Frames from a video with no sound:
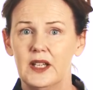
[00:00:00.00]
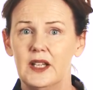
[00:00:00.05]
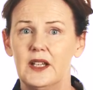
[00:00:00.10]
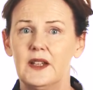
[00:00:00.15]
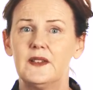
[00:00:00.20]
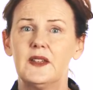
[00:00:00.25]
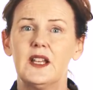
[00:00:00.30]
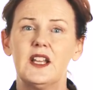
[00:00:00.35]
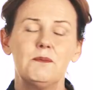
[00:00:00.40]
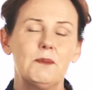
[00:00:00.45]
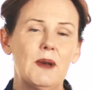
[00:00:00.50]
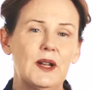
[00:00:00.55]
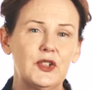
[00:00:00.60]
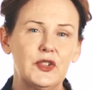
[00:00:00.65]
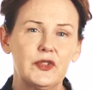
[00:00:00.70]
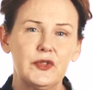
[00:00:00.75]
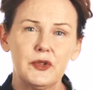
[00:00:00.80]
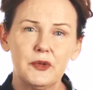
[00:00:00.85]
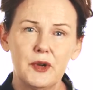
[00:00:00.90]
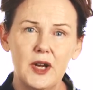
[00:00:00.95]
Is there
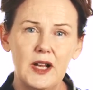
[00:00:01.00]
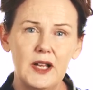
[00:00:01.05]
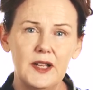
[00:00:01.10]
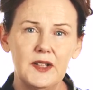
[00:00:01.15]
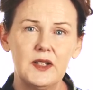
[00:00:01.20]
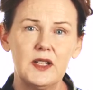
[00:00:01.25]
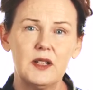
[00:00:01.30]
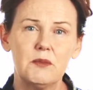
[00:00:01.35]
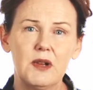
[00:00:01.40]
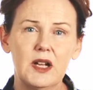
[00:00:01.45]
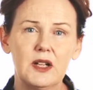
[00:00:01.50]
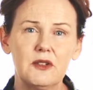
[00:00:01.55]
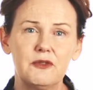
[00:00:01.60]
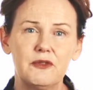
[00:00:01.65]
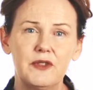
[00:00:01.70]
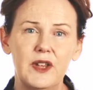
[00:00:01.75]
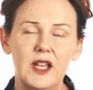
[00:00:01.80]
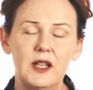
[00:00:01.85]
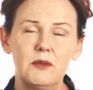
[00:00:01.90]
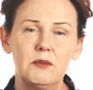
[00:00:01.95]
much variety among
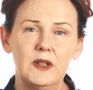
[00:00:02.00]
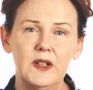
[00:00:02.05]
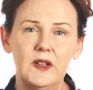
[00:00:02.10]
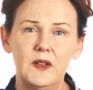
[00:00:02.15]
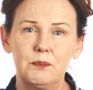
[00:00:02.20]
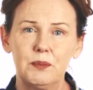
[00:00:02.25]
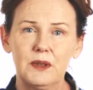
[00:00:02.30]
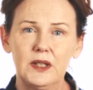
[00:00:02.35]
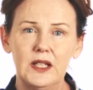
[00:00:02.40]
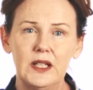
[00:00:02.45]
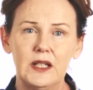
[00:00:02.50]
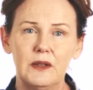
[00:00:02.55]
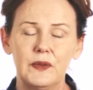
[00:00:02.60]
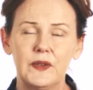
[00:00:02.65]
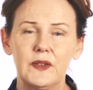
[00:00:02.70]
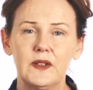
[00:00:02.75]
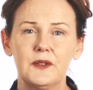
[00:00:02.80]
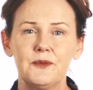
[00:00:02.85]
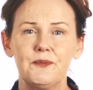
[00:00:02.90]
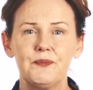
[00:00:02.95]
families'
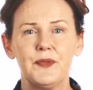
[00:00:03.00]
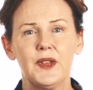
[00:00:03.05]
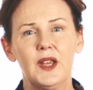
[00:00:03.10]
beliefs?